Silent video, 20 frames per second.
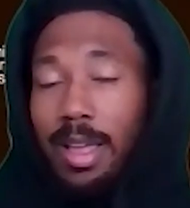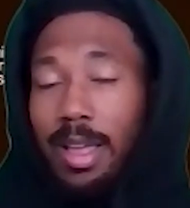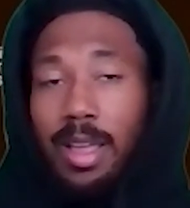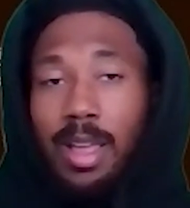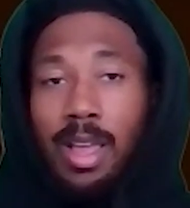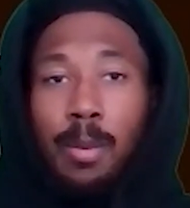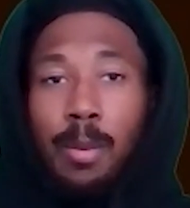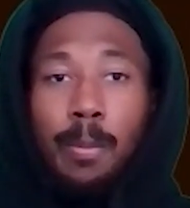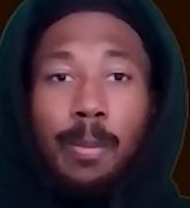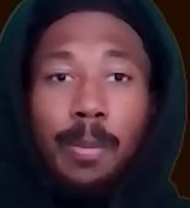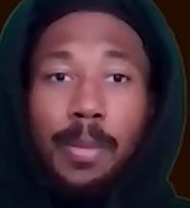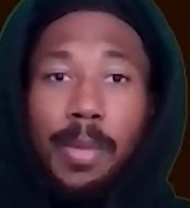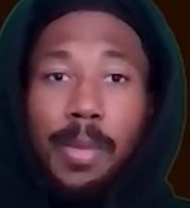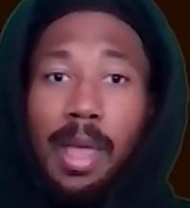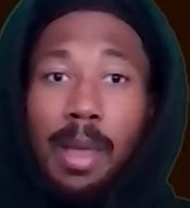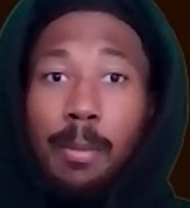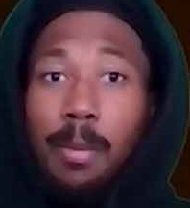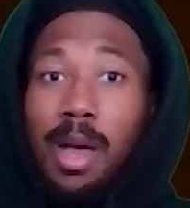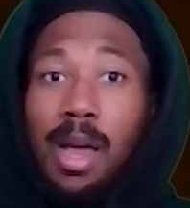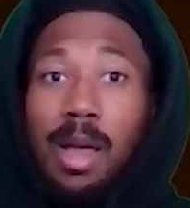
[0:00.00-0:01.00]
Am
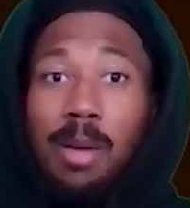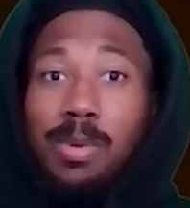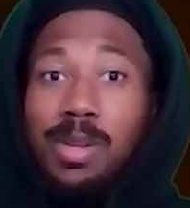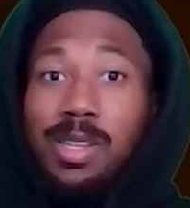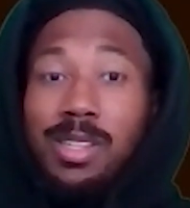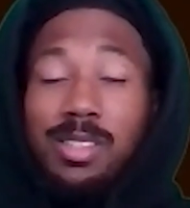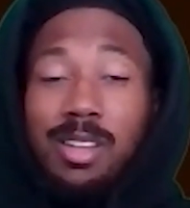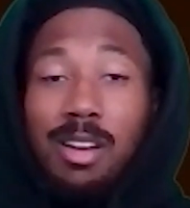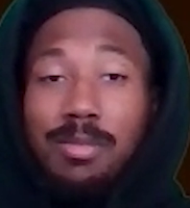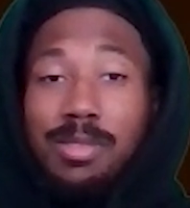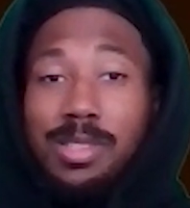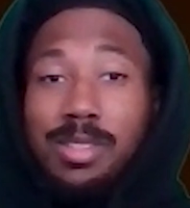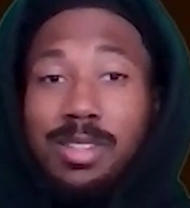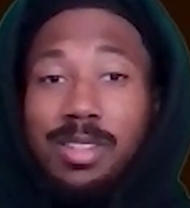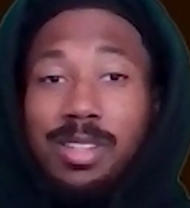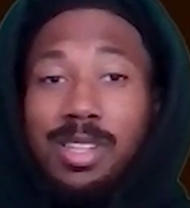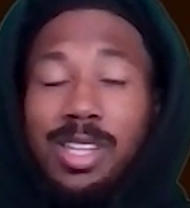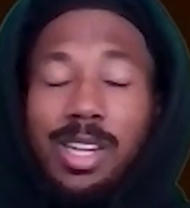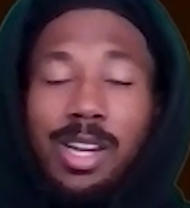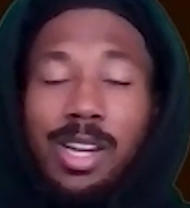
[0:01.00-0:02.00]
I a police officer?
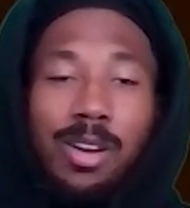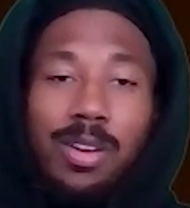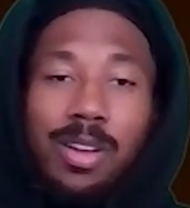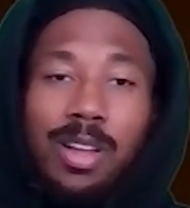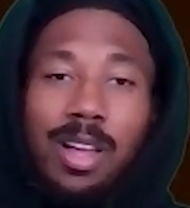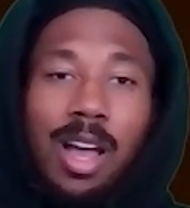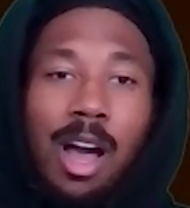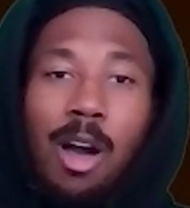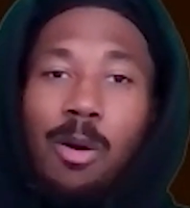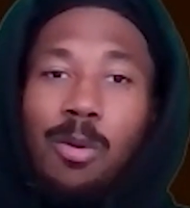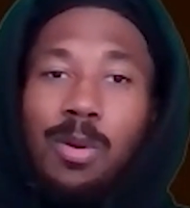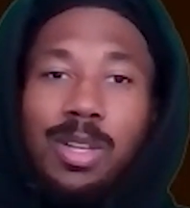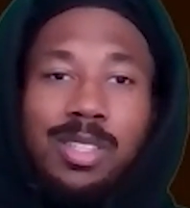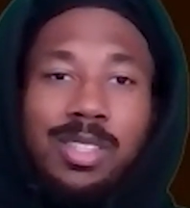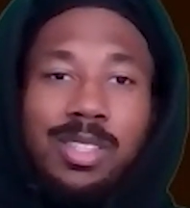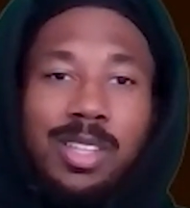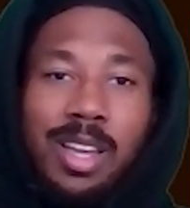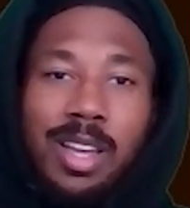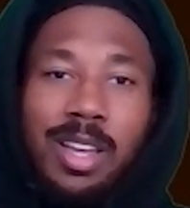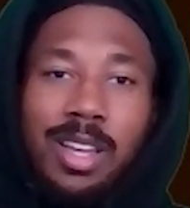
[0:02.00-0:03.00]
No. I always
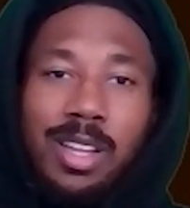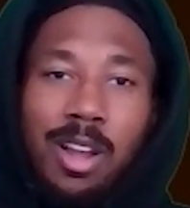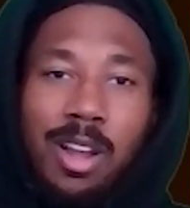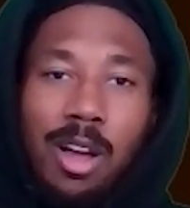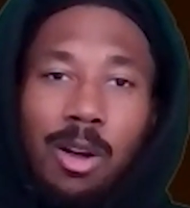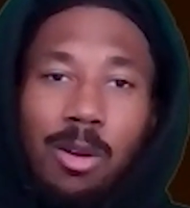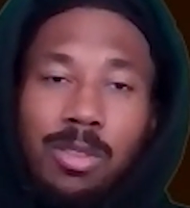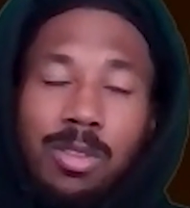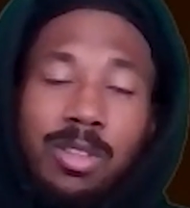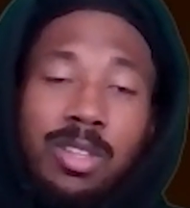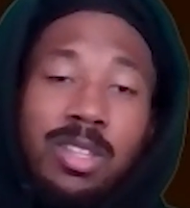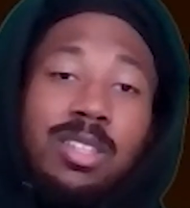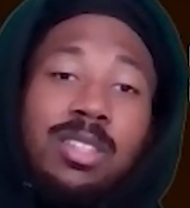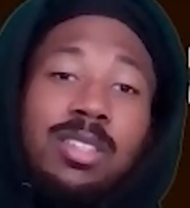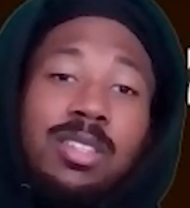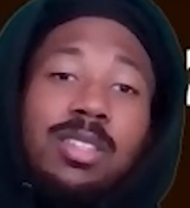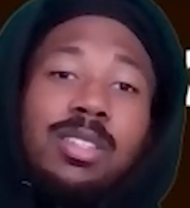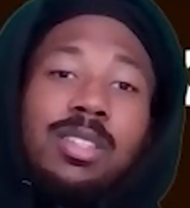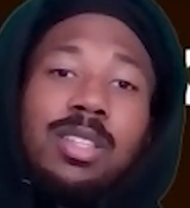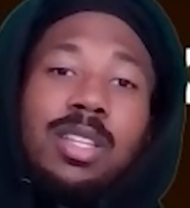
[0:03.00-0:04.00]
say, I hope these
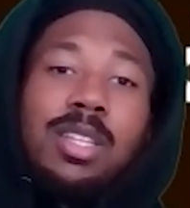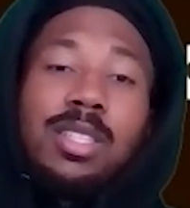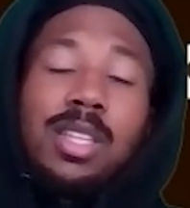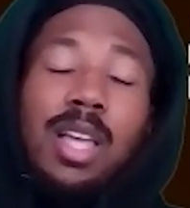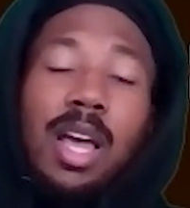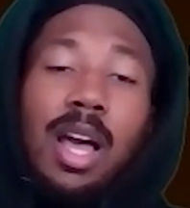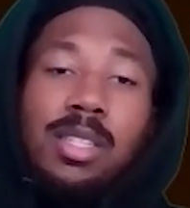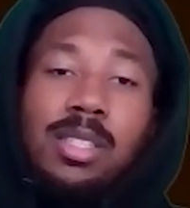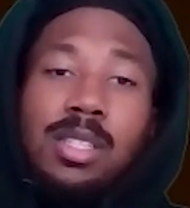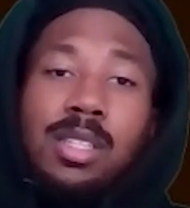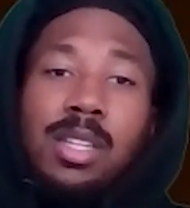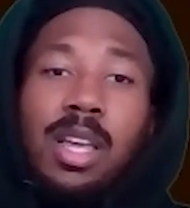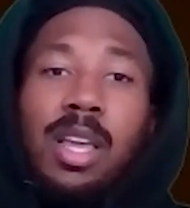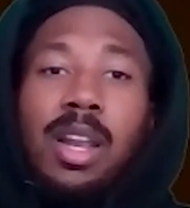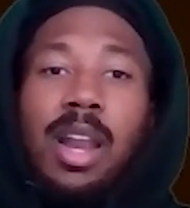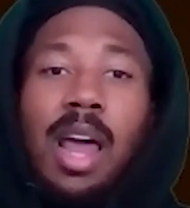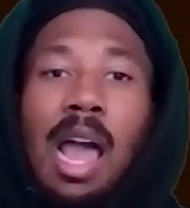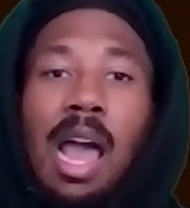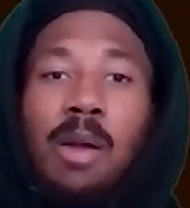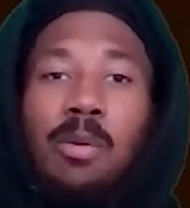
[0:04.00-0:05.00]
guys in
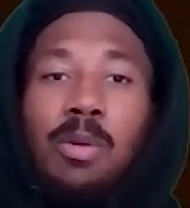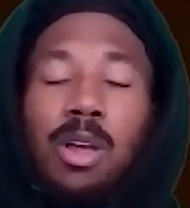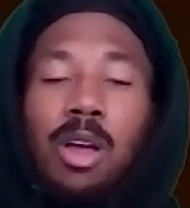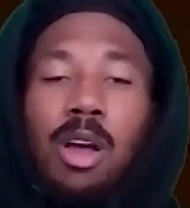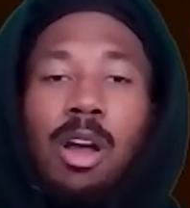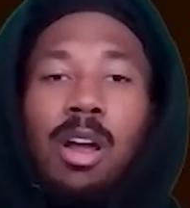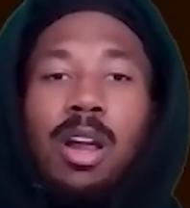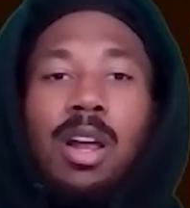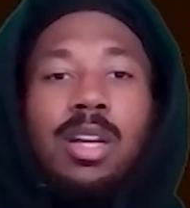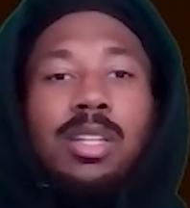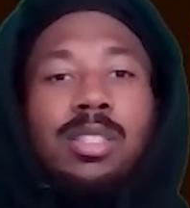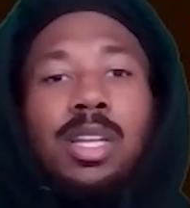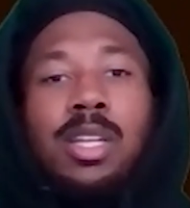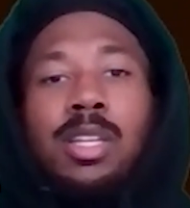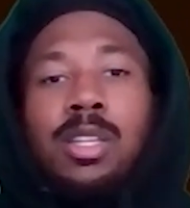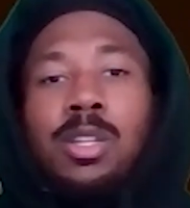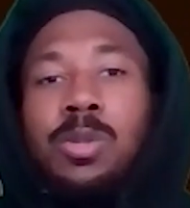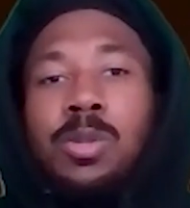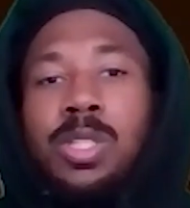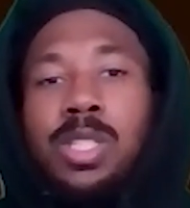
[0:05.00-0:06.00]
high regard, because they
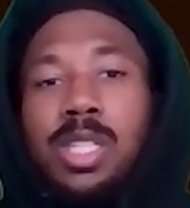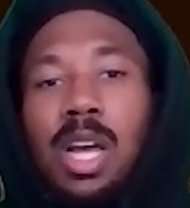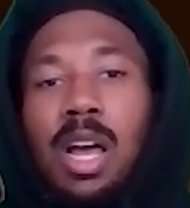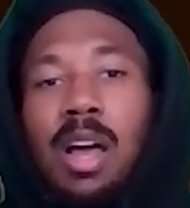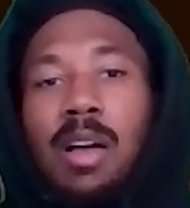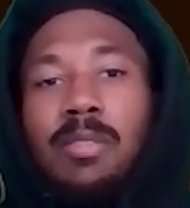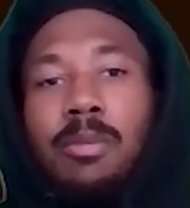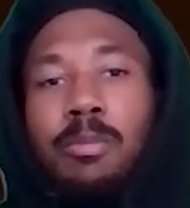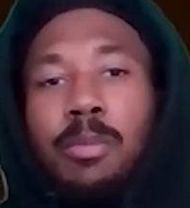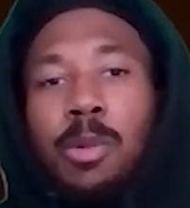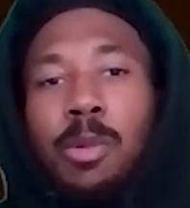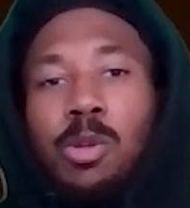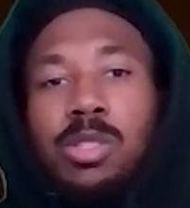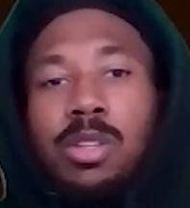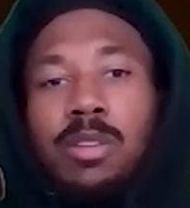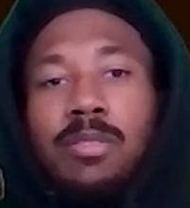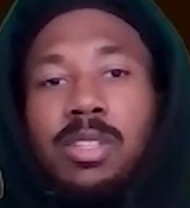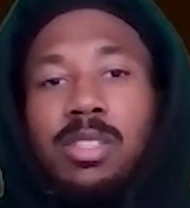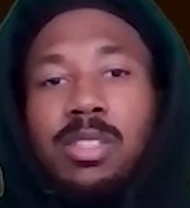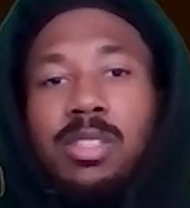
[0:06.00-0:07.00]
do a job that most
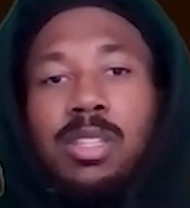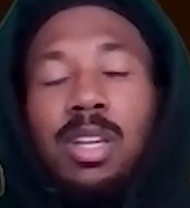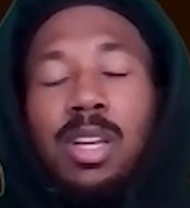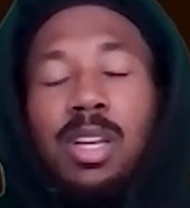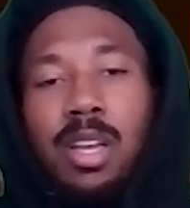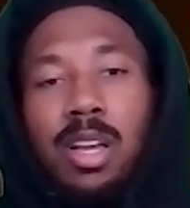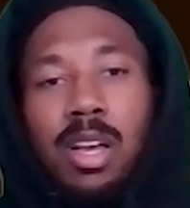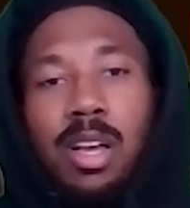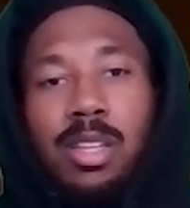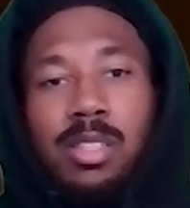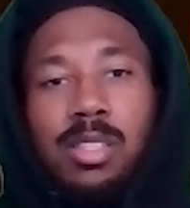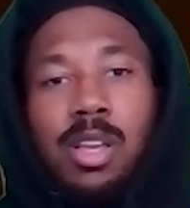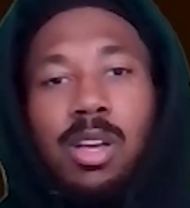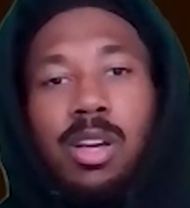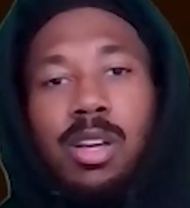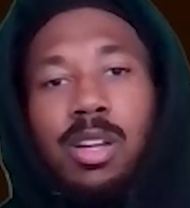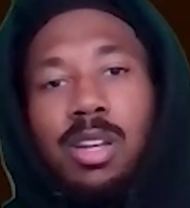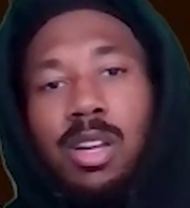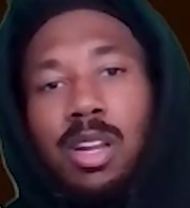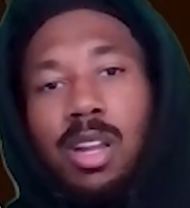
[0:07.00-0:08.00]
of us
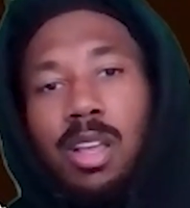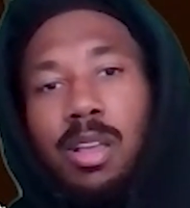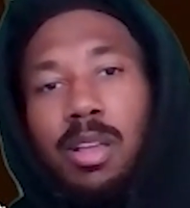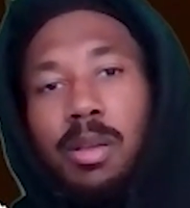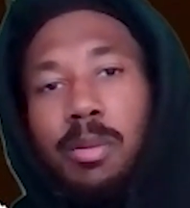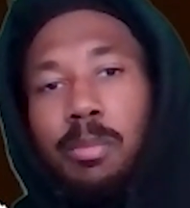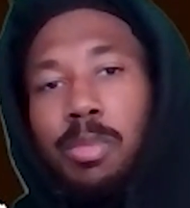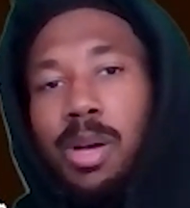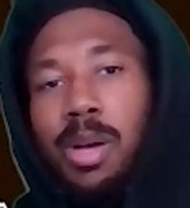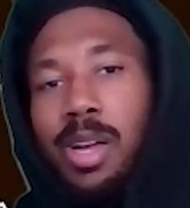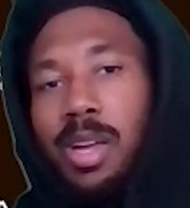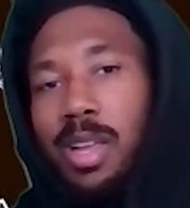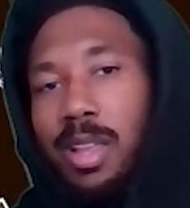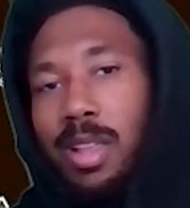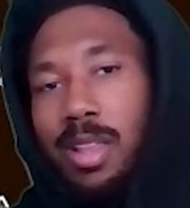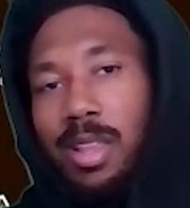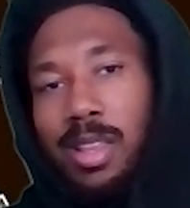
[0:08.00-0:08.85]
couldn't. But